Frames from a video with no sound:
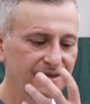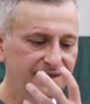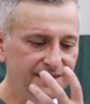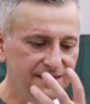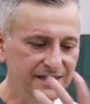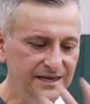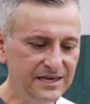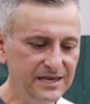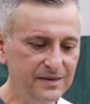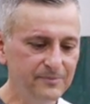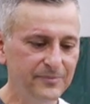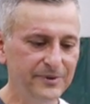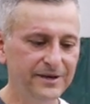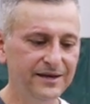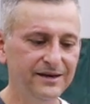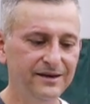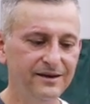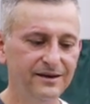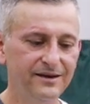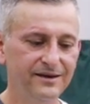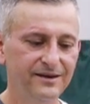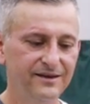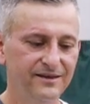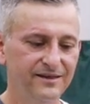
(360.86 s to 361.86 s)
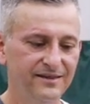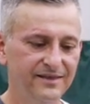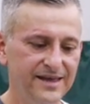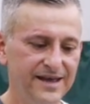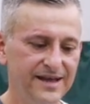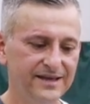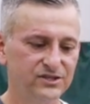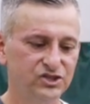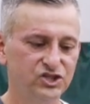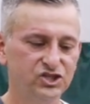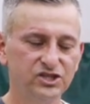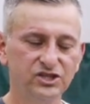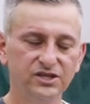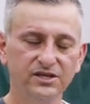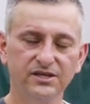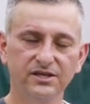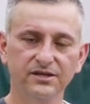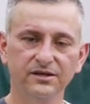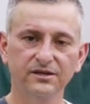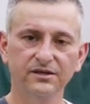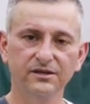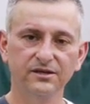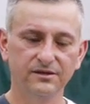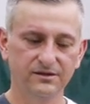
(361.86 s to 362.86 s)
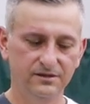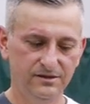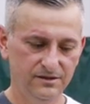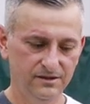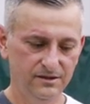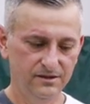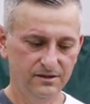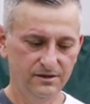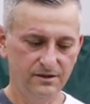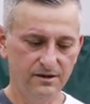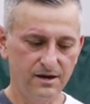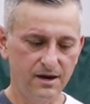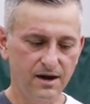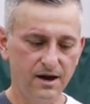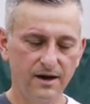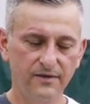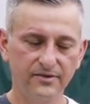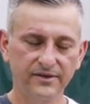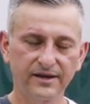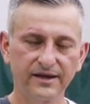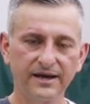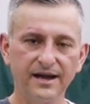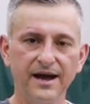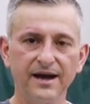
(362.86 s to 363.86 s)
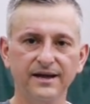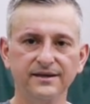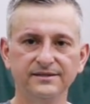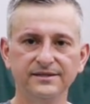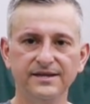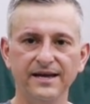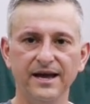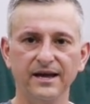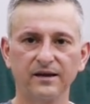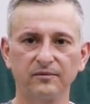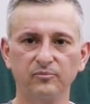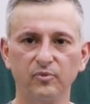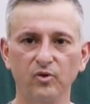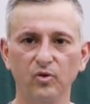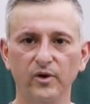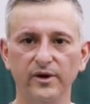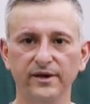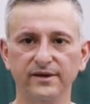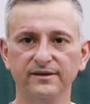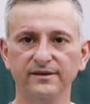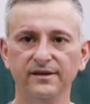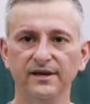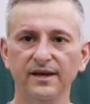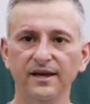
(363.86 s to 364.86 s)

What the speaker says: keeping that chin on the contact point.